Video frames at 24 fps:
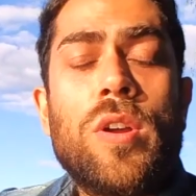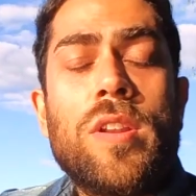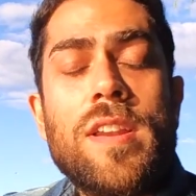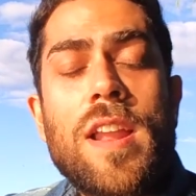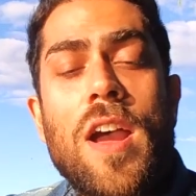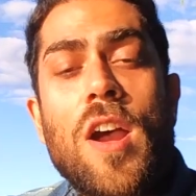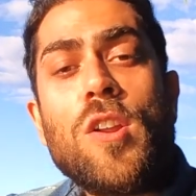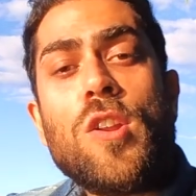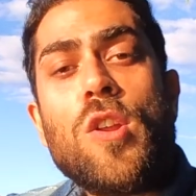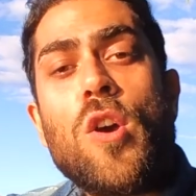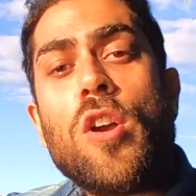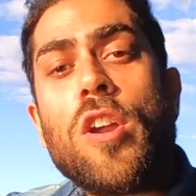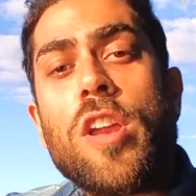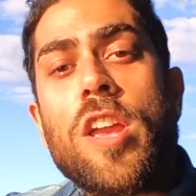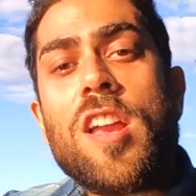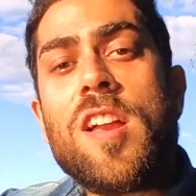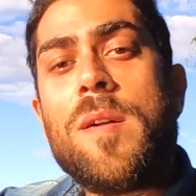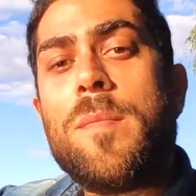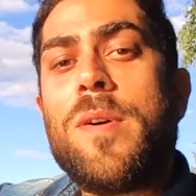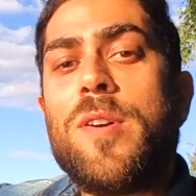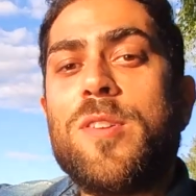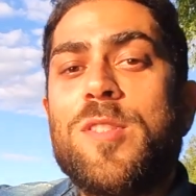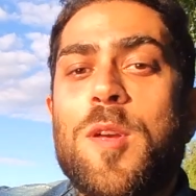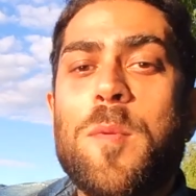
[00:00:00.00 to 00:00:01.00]
Now talking
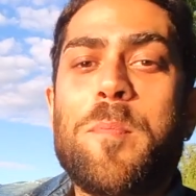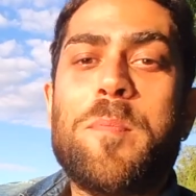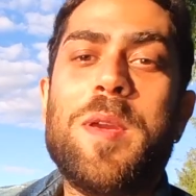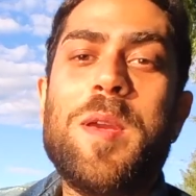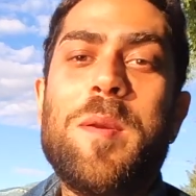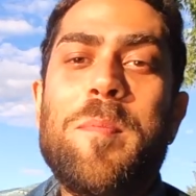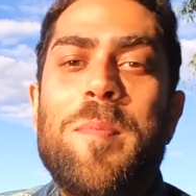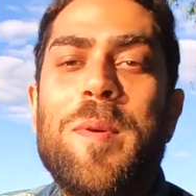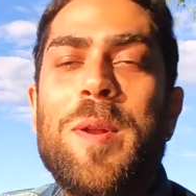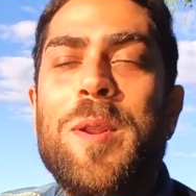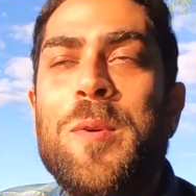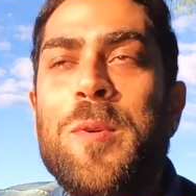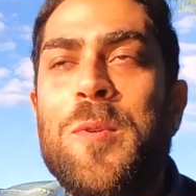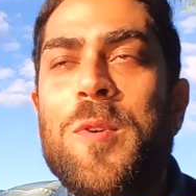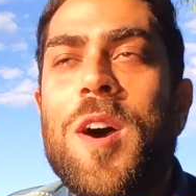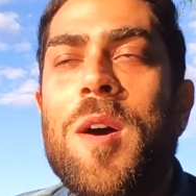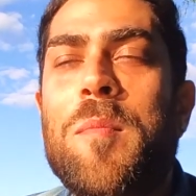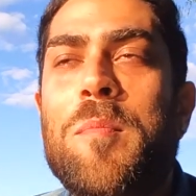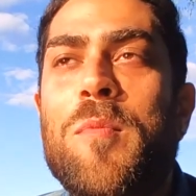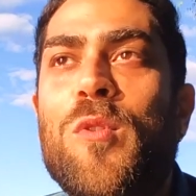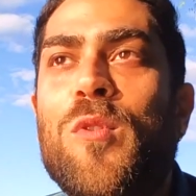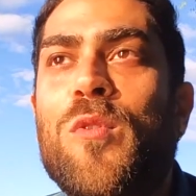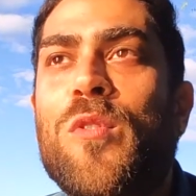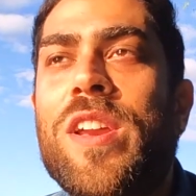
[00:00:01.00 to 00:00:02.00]
about the people who
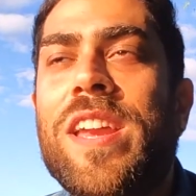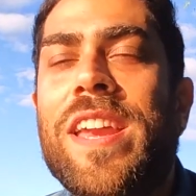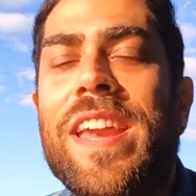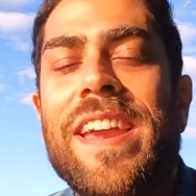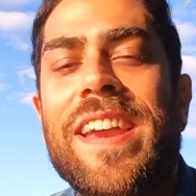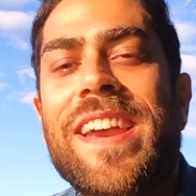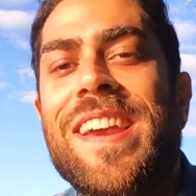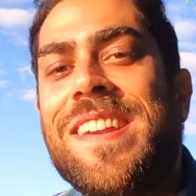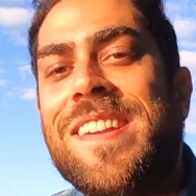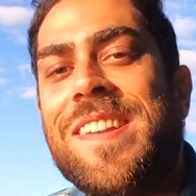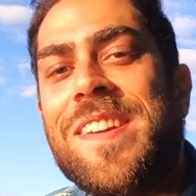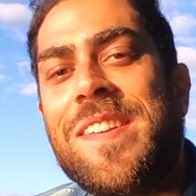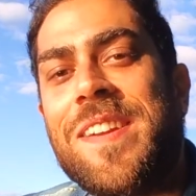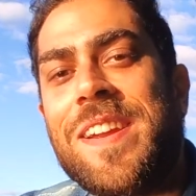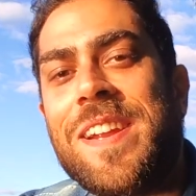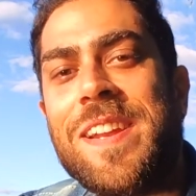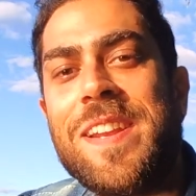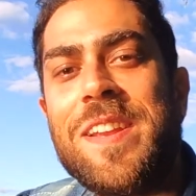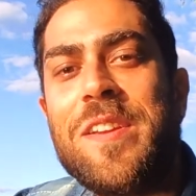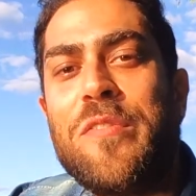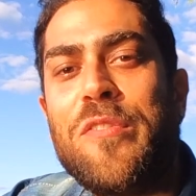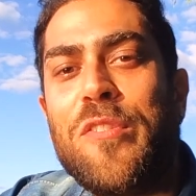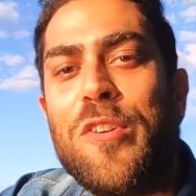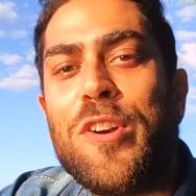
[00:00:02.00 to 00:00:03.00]
are moving here
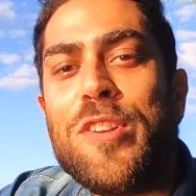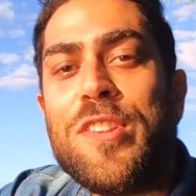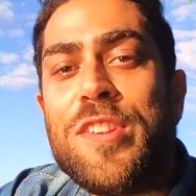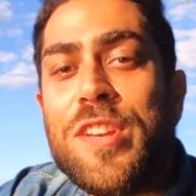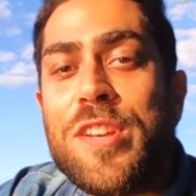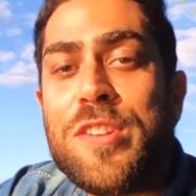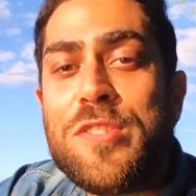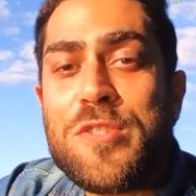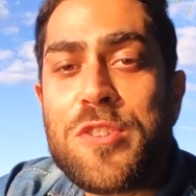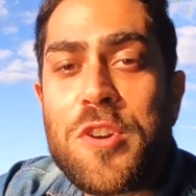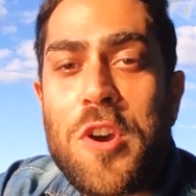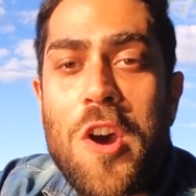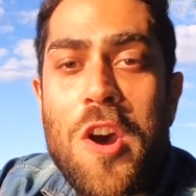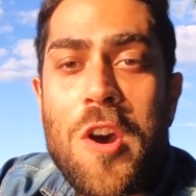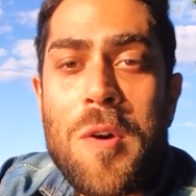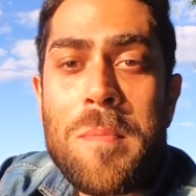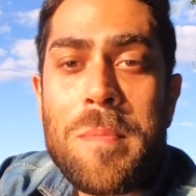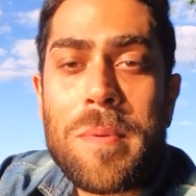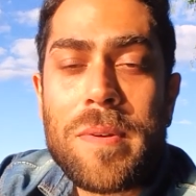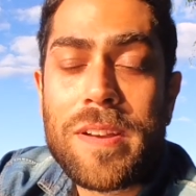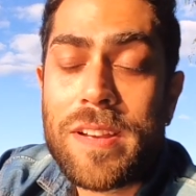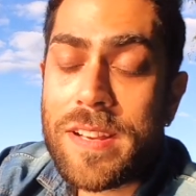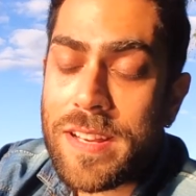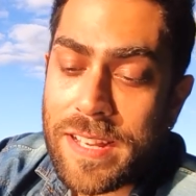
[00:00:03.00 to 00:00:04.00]
directly for their
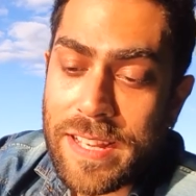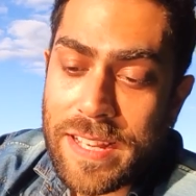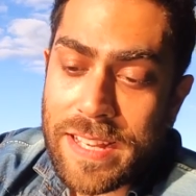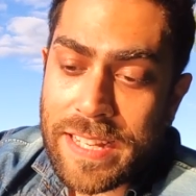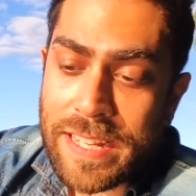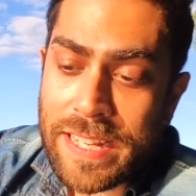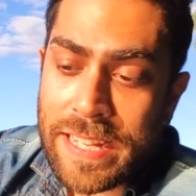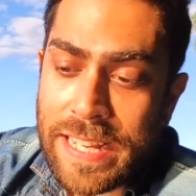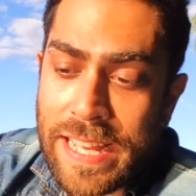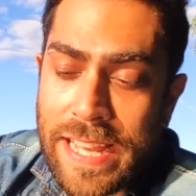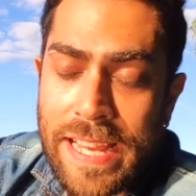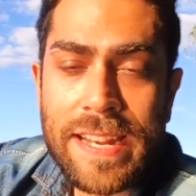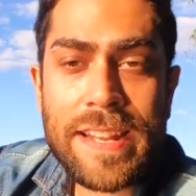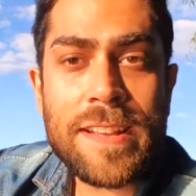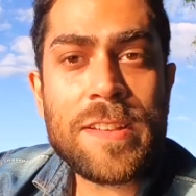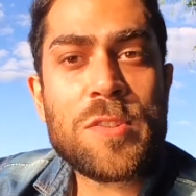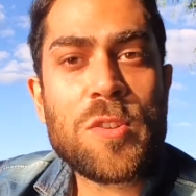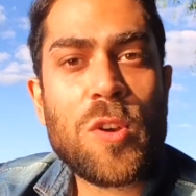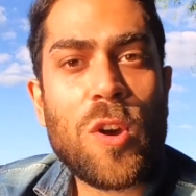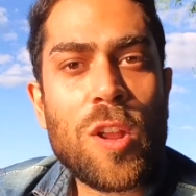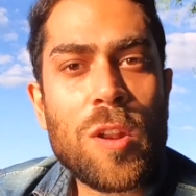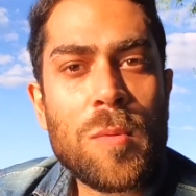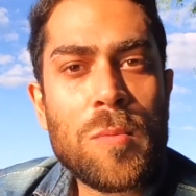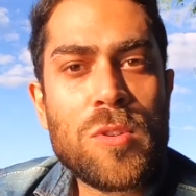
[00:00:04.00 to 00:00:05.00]
job, it is
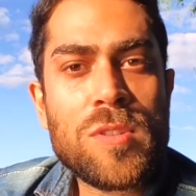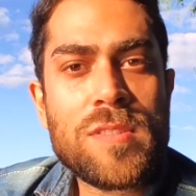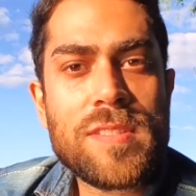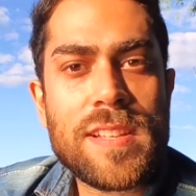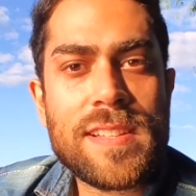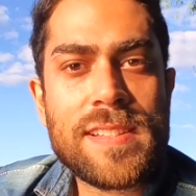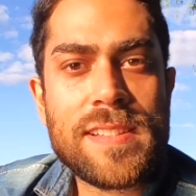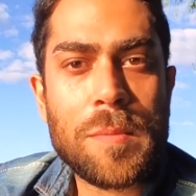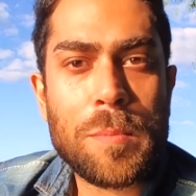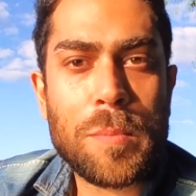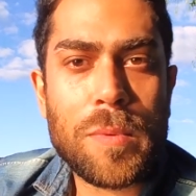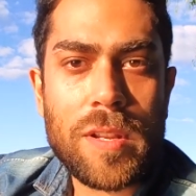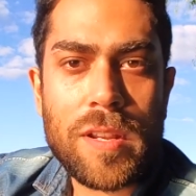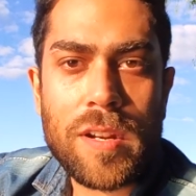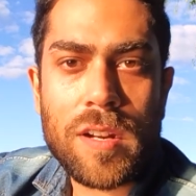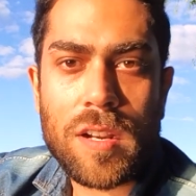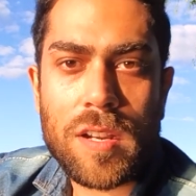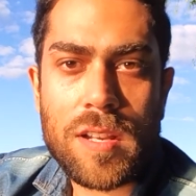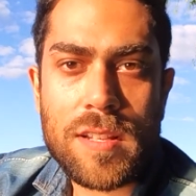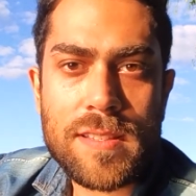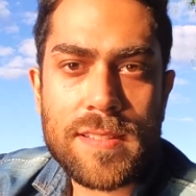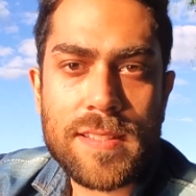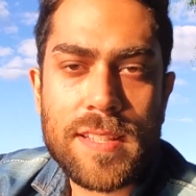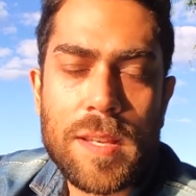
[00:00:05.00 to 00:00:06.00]
almost a similar
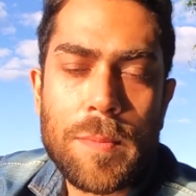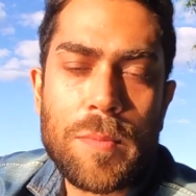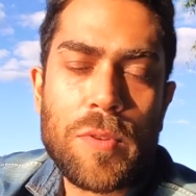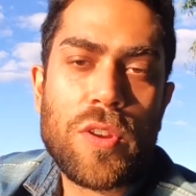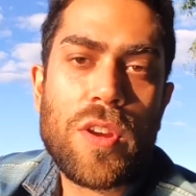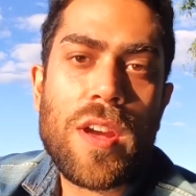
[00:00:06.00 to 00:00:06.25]
concept.